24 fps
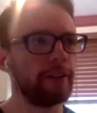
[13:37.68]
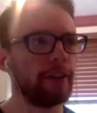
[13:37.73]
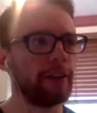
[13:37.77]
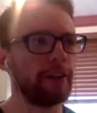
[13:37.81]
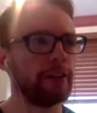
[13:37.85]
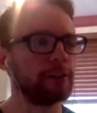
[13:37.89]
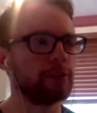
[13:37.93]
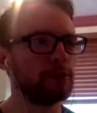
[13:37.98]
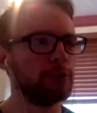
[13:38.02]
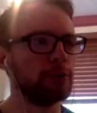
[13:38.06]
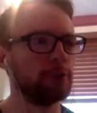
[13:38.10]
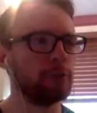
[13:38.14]

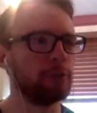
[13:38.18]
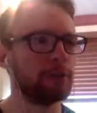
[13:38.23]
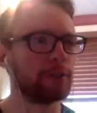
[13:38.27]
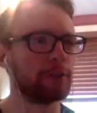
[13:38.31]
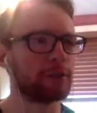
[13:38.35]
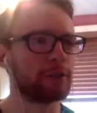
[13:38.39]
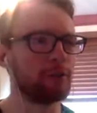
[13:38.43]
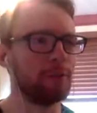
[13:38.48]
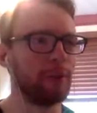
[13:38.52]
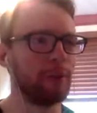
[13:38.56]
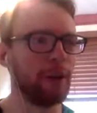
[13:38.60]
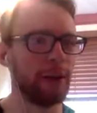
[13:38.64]
So
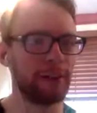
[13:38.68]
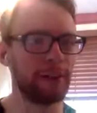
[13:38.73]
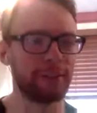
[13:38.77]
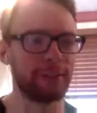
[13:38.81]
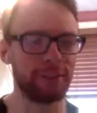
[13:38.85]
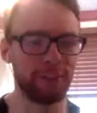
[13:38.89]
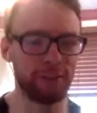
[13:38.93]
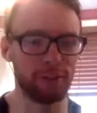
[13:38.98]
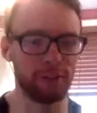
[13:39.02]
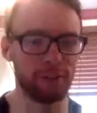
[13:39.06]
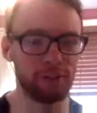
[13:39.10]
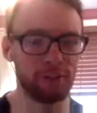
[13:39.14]
let's go back
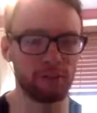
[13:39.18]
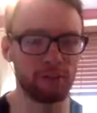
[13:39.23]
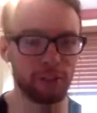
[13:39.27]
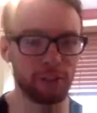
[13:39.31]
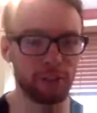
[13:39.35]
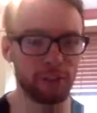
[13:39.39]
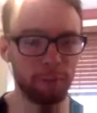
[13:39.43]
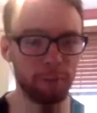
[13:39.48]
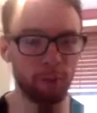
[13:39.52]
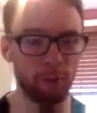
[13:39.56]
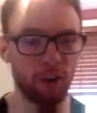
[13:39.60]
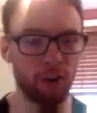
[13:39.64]
to
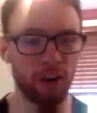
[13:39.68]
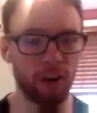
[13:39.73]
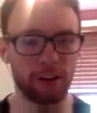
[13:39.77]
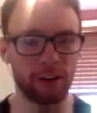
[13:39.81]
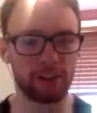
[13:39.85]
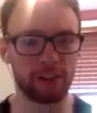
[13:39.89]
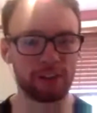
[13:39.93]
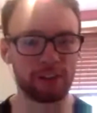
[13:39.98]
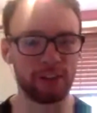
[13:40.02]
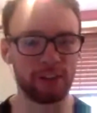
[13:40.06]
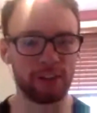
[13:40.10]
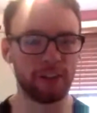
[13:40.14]

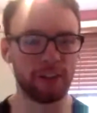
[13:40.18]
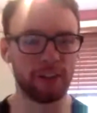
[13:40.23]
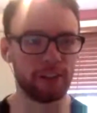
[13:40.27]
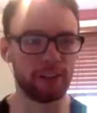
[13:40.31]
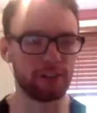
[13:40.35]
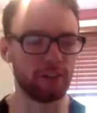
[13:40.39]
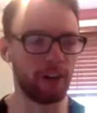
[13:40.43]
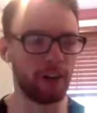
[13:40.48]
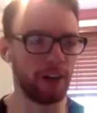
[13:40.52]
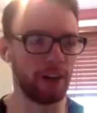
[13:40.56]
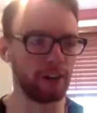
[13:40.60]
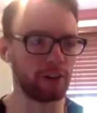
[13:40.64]
he's
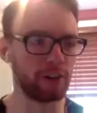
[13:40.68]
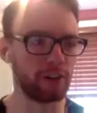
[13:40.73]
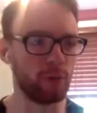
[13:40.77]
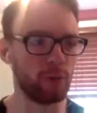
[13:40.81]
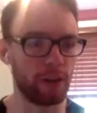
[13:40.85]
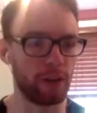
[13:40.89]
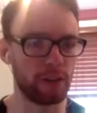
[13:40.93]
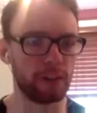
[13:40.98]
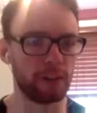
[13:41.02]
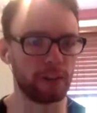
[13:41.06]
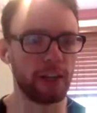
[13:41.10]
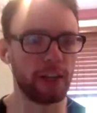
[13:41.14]
not actually
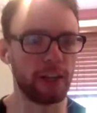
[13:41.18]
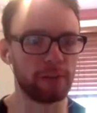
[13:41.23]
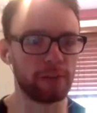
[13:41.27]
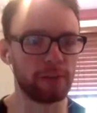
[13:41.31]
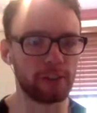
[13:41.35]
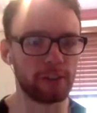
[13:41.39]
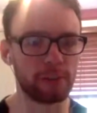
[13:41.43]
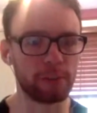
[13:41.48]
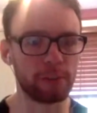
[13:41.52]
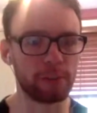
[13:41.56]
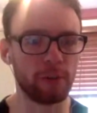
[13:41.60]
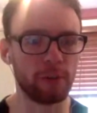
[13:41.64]
winning games at
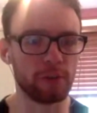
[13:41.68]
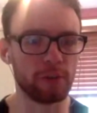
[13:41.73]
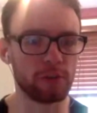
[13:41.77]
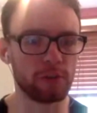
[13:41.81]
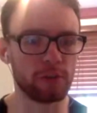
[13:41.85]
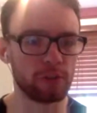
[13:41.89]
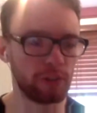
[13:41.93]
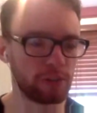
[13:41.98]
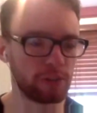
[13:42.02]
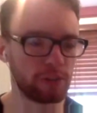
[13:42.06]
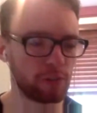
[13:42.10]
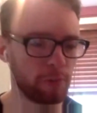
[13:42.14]
this point.
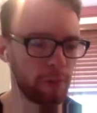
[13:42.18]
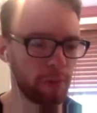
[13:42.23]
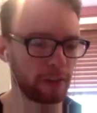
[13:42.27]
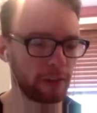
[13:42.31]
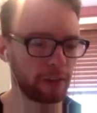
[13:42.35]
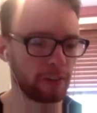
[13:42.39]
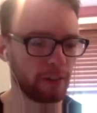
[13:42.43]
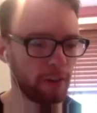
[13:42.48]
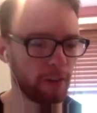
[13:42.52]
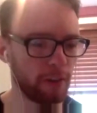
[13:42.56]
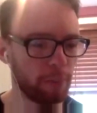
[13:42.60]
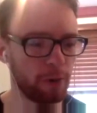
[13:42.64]
So let's go back
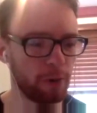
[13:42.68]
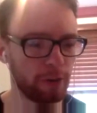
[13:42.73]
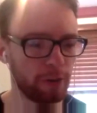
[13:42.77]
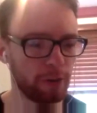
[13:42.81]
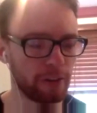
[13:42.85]
to that point.